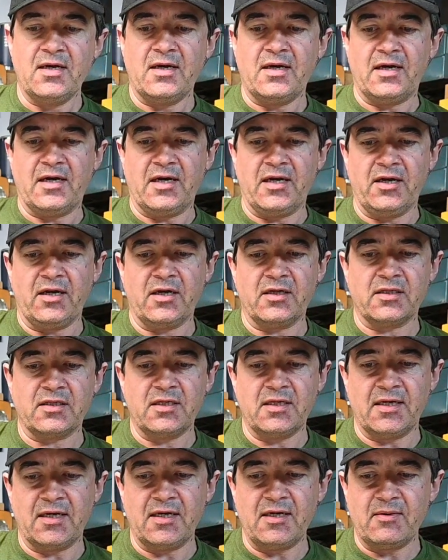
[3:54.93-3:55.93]
Not
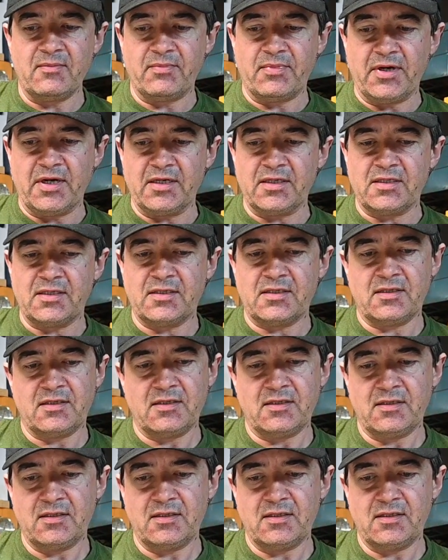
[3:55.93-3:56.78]
tonight, but